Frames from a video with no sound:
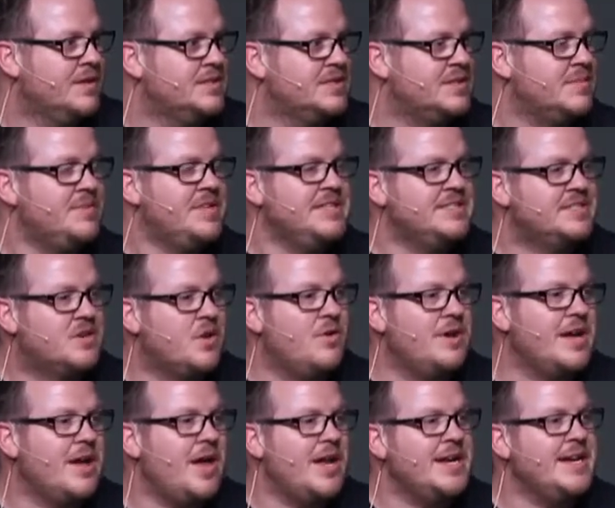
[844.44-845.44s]
Something's
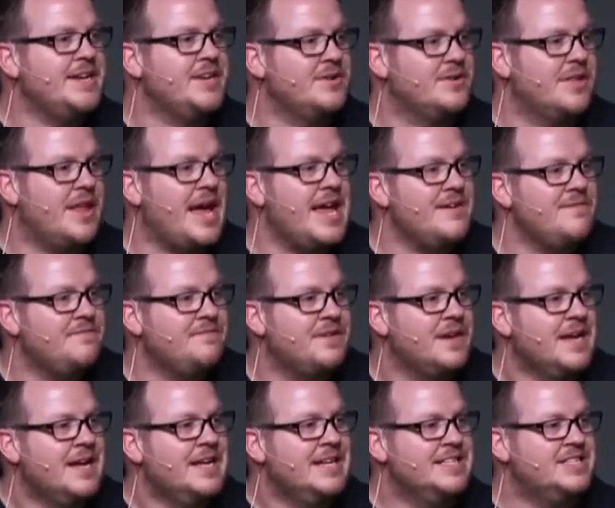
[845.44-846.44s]
going on in your life,
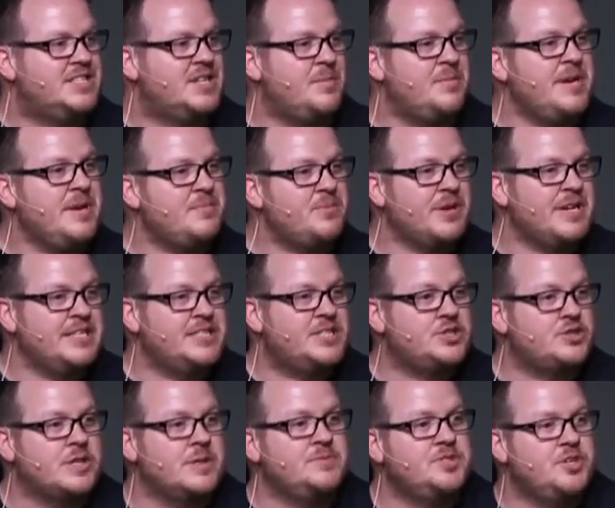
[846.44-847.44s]
and somebody brings
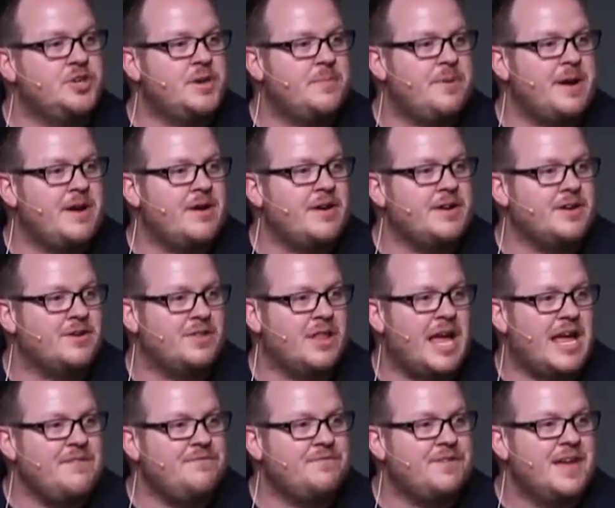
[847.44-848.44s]
scripture to bear on your
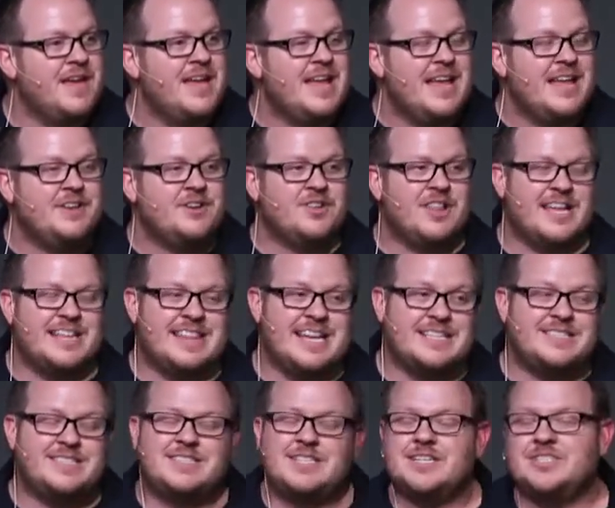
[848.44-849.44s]
life, and you're like,
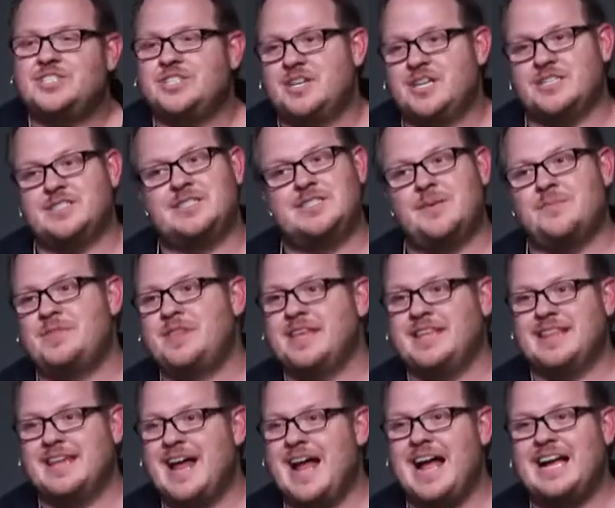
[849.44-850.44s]
that's touching on something
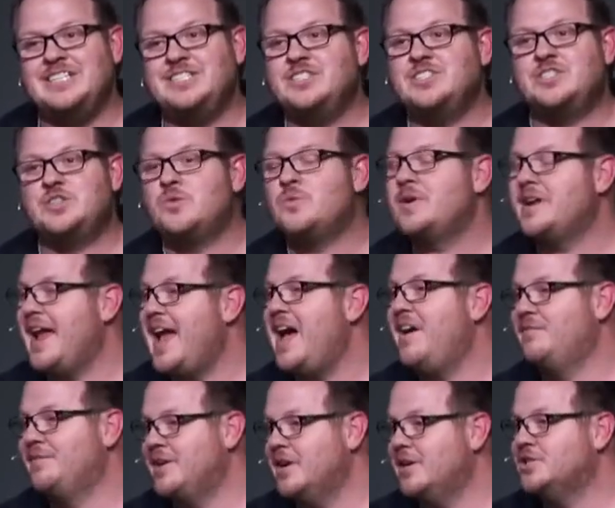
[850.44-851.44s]
that I just don't want to
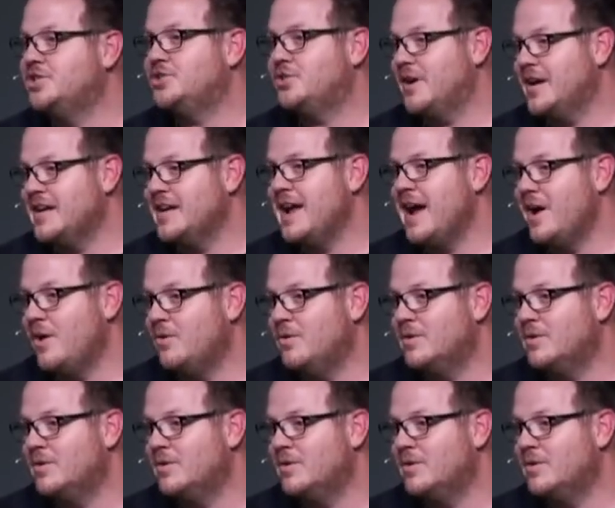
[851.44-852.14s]
have touched right now.